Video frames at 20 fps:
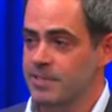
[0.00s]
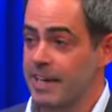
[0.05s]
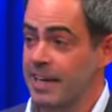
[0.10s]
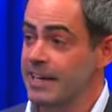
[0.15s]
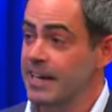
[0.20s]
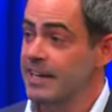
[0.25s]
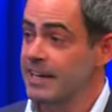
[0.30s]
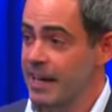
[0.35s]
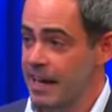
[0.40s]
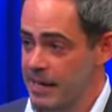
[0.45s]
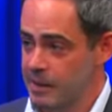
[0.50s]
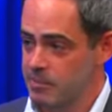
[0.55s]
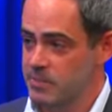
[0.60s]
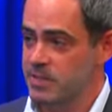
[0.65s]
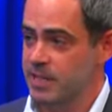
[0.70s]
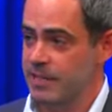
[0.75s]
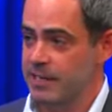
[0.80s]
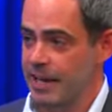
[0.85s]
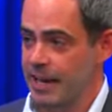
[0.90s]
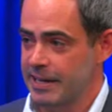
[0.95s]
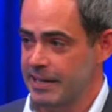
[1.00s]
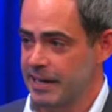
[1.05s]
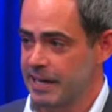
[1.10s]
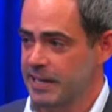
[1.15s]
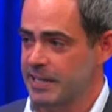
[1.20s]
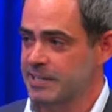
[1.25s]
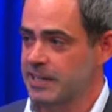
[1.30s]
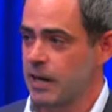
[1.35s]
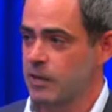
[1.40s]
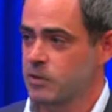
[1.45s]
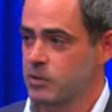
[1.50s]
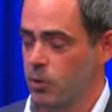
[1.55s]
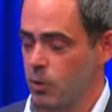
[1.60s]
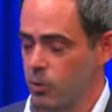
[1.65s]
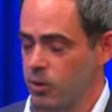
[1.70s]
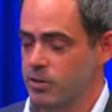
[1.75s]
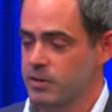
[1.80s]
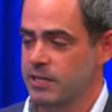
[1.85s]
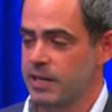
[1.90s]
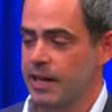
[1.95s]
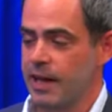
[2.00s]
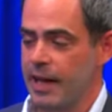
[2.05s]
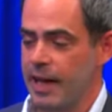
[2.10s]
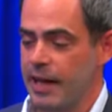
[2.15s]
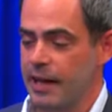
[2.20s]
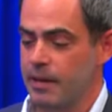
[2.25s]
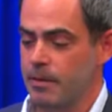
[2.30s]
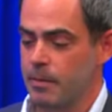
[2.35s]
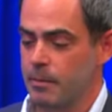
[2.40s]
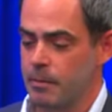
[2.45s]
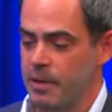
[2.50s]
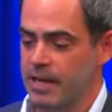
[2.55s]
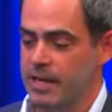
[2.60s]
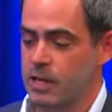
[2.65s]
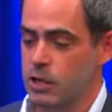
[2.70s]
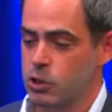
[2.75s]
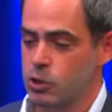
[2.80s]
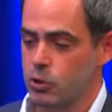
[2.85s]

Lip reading: taking names and kicking down doors and making